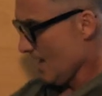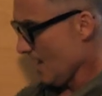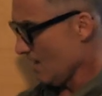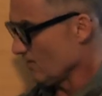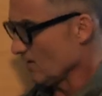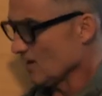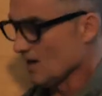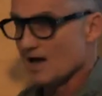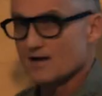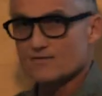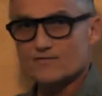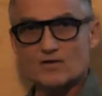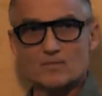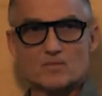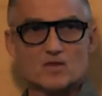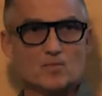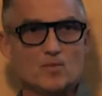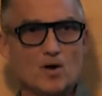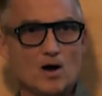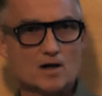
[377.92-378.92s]
have a light from
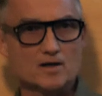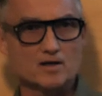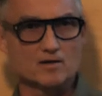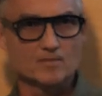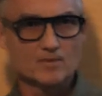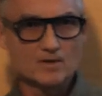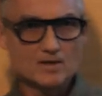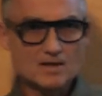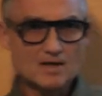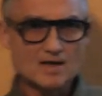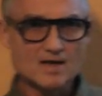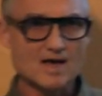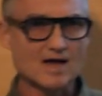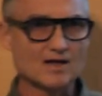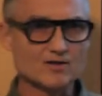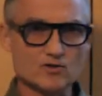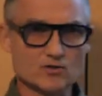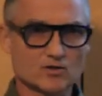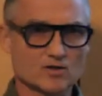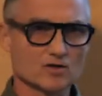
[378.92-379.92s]
the bottom,
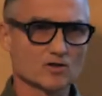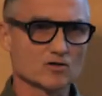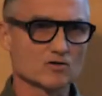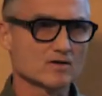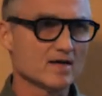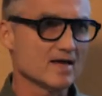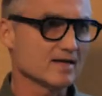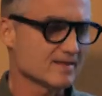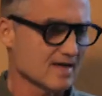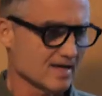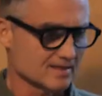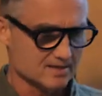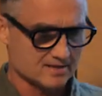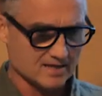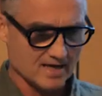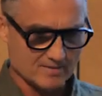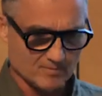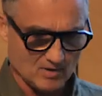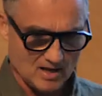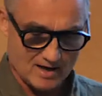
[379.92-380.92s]
and you can create that
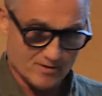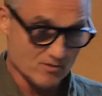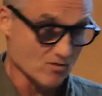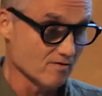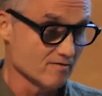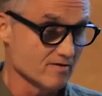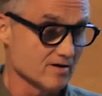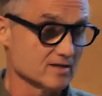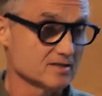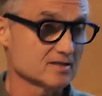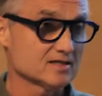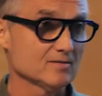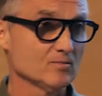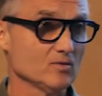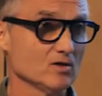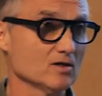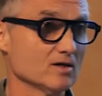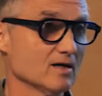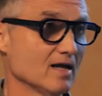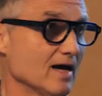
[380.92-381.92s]
same light or a very
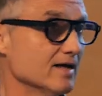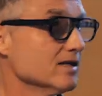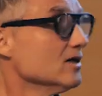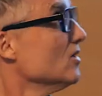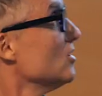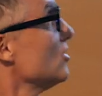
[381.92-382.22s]
similar light.